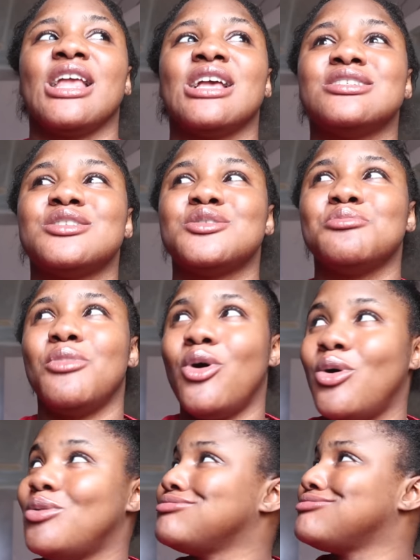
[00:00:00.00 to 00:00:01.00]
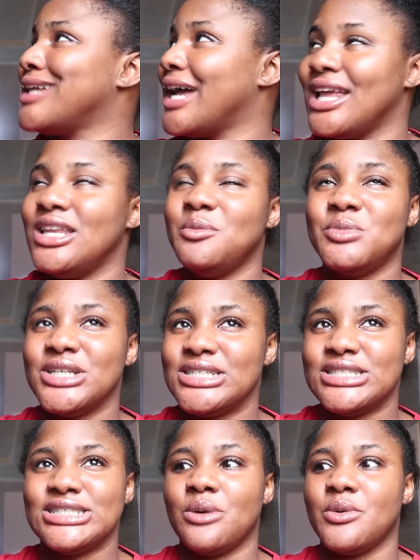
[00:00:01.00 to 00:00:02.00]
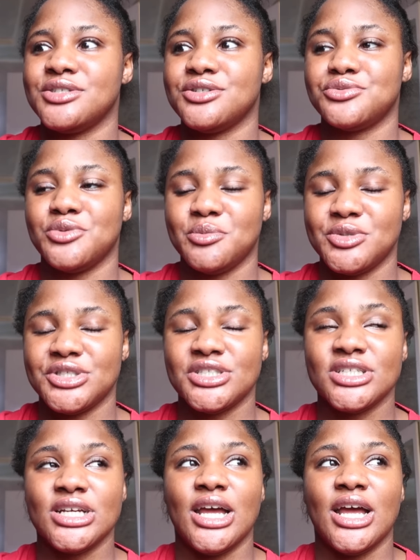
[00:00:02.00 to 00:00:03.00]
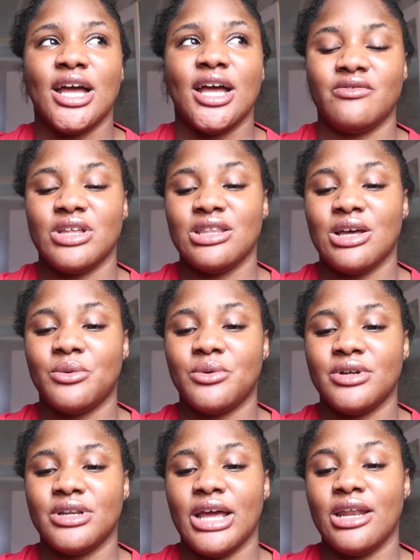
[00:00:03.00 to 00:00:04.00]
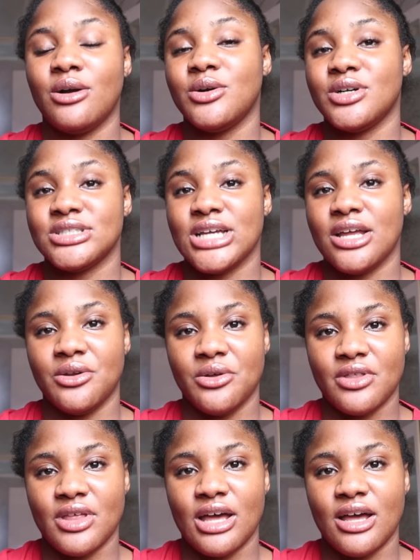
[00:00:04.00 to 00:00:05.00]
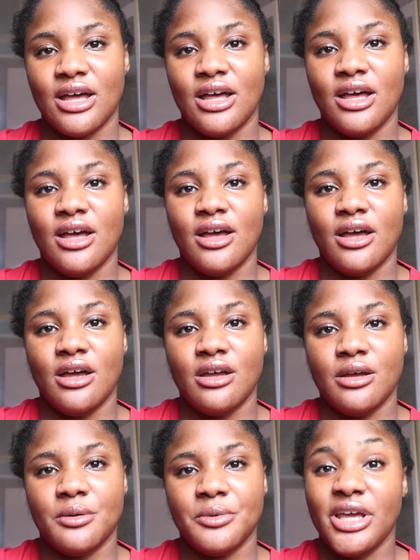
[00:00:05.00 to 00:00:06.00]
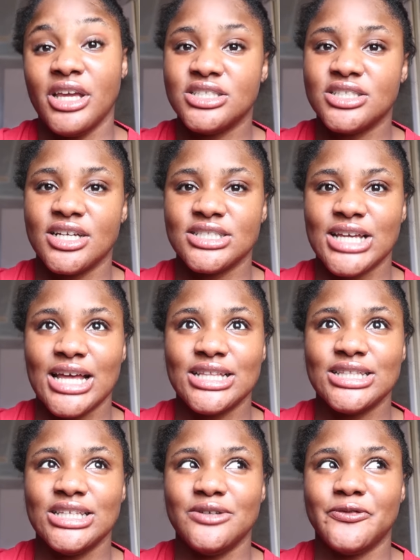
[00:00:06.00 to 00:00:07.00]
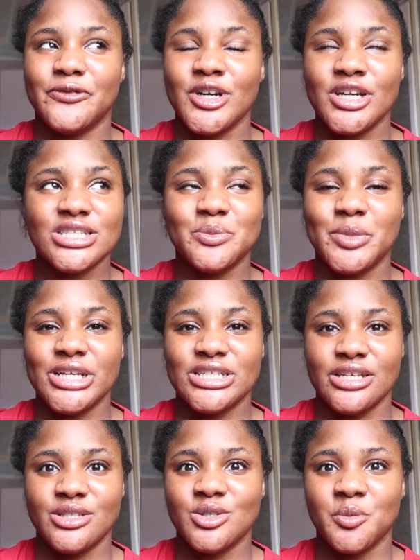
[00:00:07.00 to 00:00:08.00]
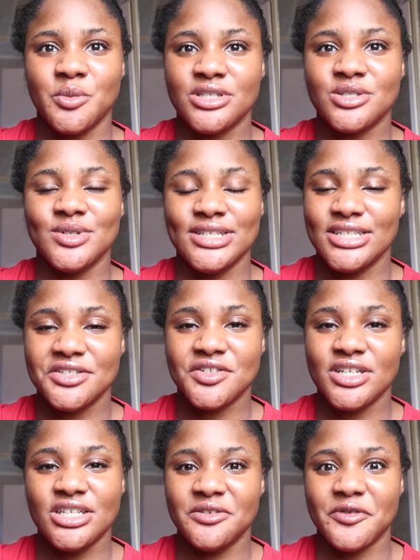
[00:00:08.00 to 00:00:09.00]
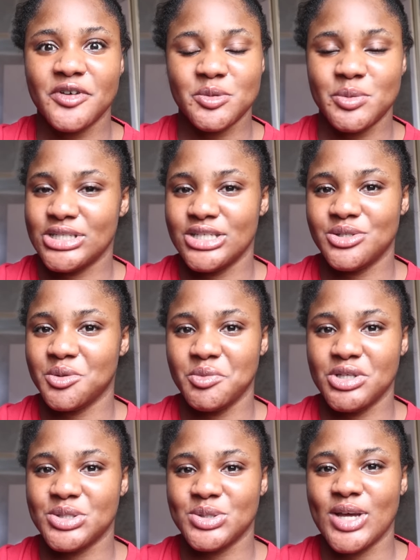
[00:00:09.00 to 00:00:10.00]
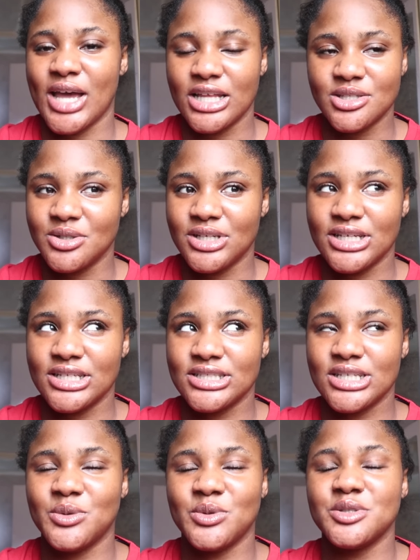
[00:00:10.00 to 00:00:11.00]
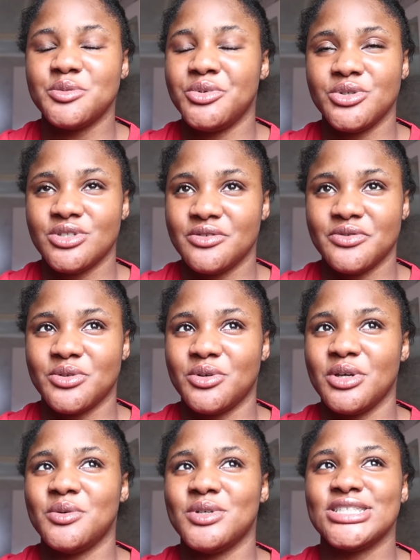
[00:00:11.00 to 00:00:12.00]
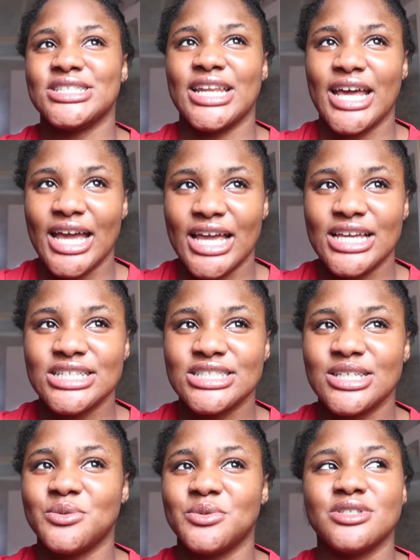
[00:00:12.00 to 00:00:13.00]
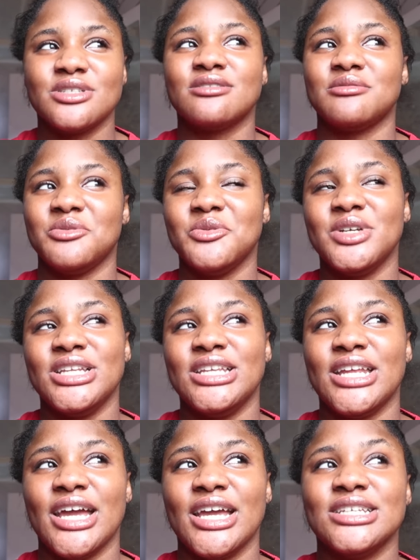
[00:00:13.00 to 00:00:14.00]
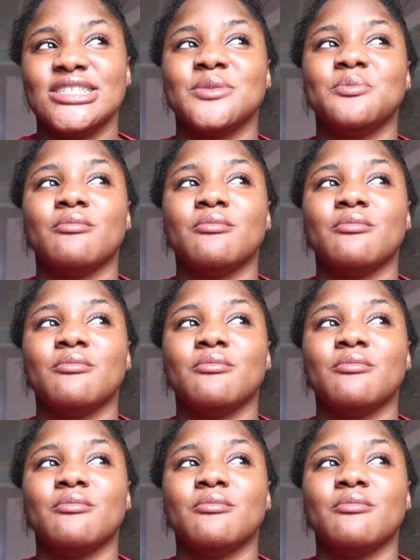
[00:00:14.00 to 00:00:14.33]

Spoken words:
Small tiny places that were just rubbish. After that one, I now got another agent, and the first place he took me to, literally the first place he took me to, I took it. It was beautiful, it was nice, it was really nice.